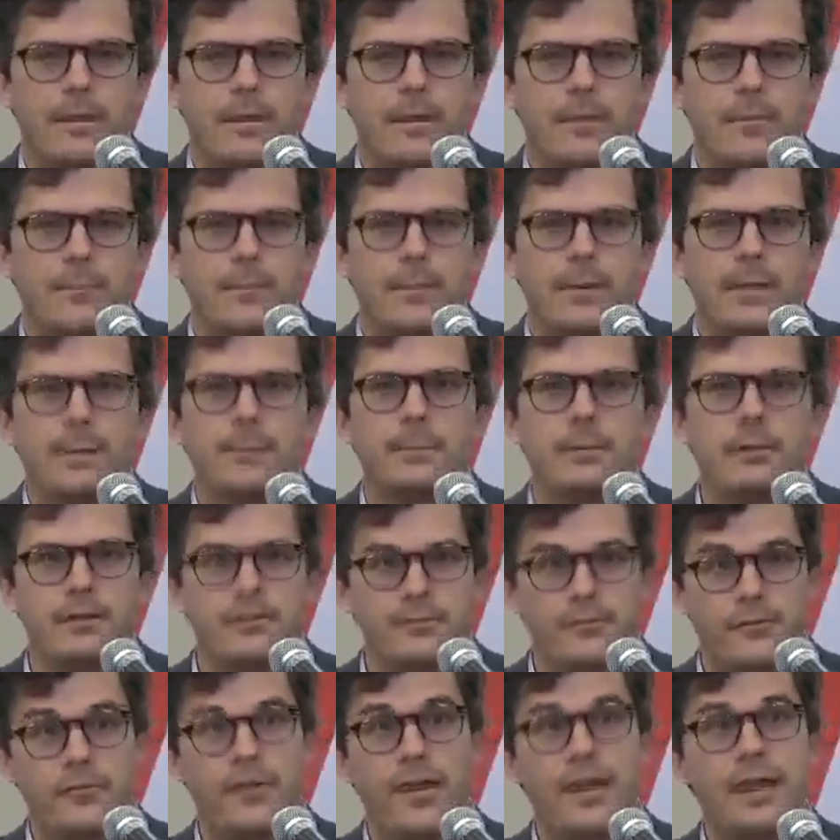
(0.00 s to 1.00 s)
people of
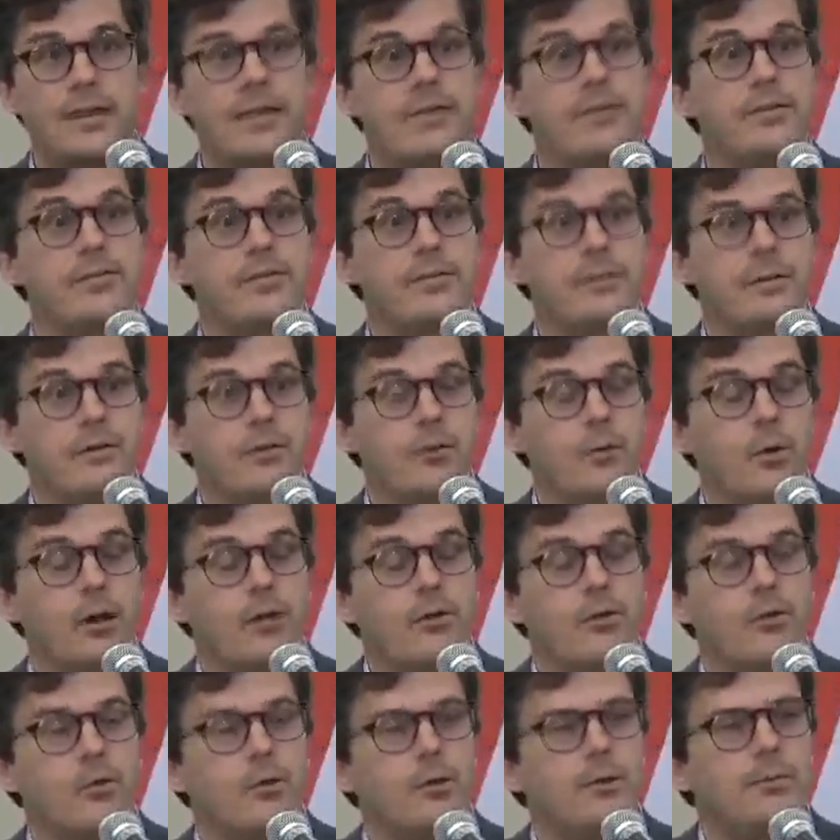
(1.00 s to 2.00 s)
faith,
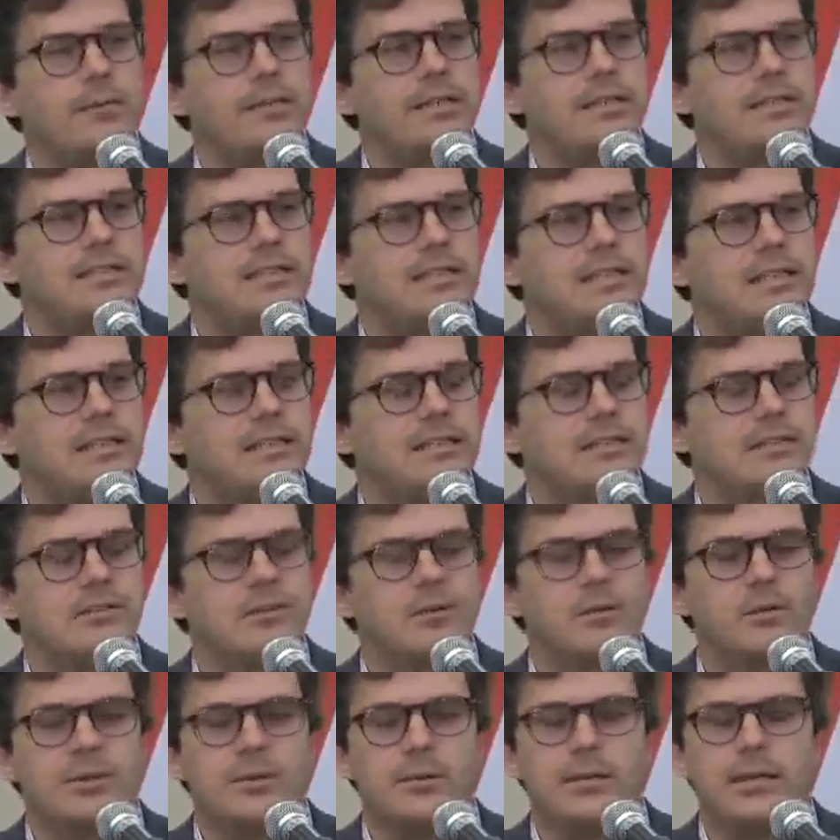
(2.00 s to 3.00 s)
whether we be Sikhs or
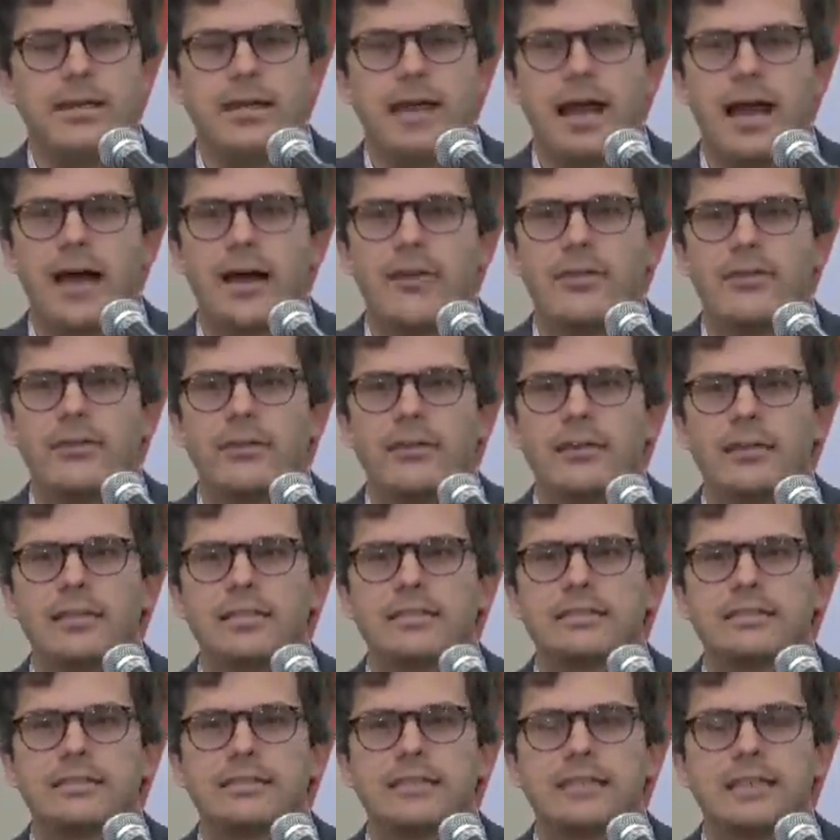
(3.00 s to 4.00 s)
we be
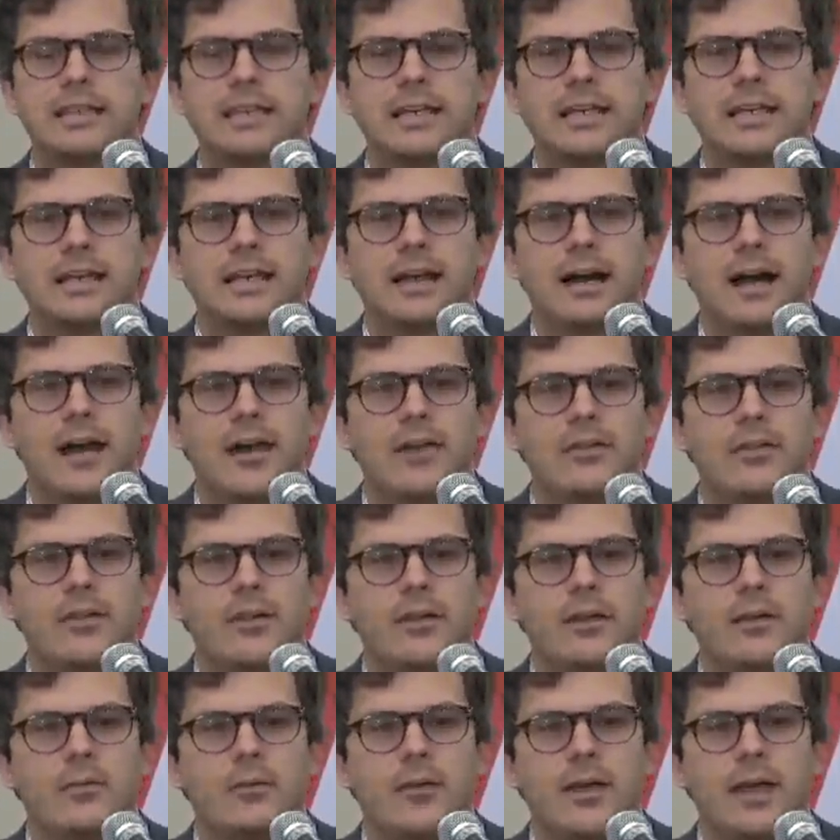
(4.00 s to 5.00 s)
Catholics, I
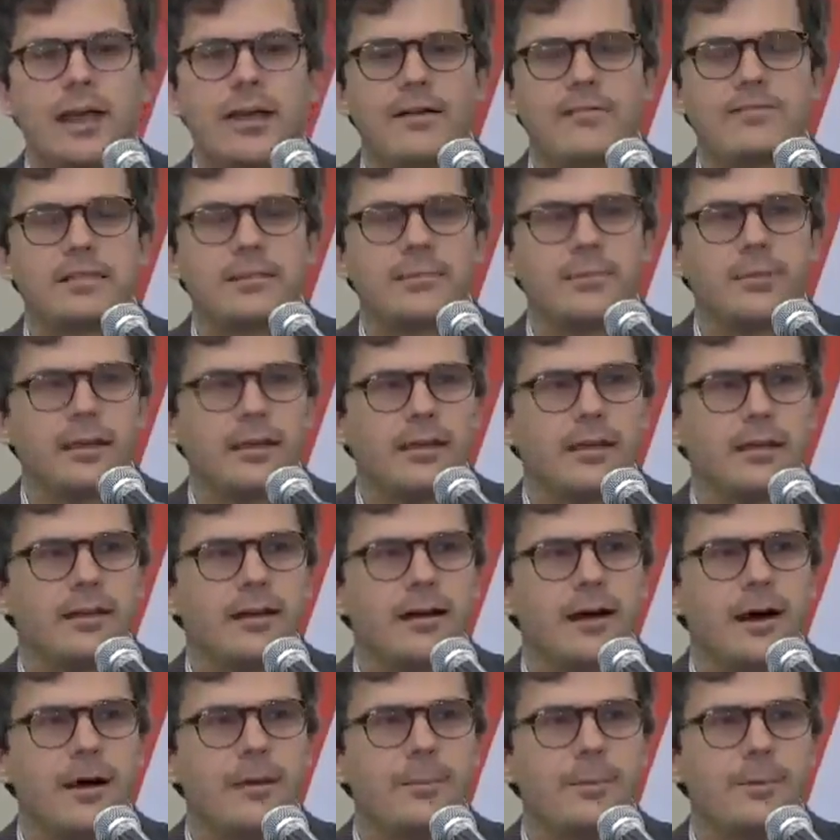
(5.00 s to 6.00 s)
think we have something in
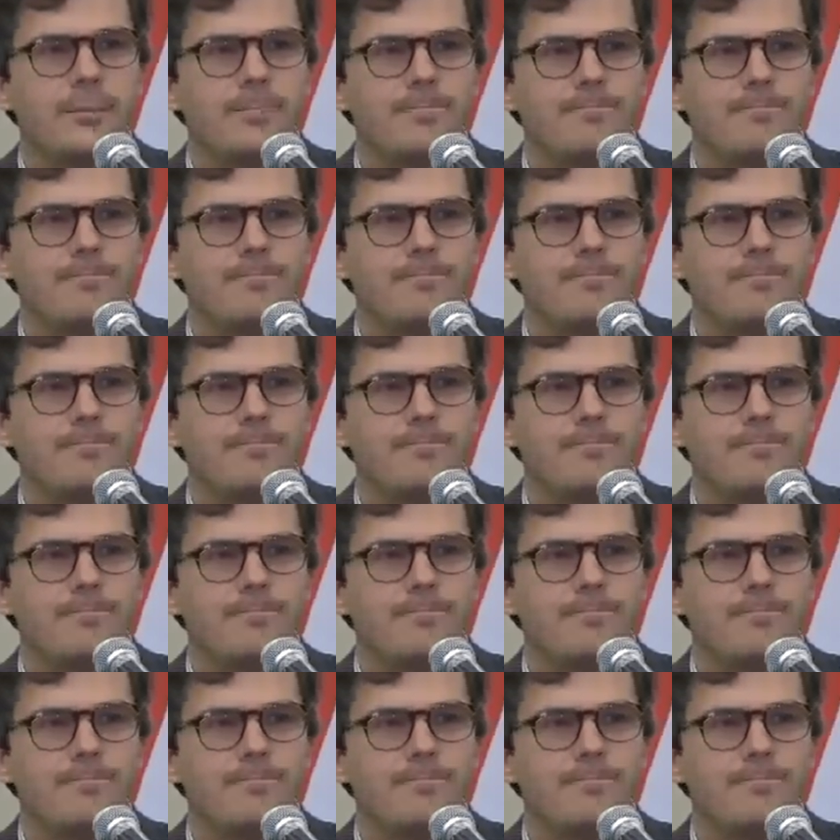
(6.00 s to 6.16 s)
common.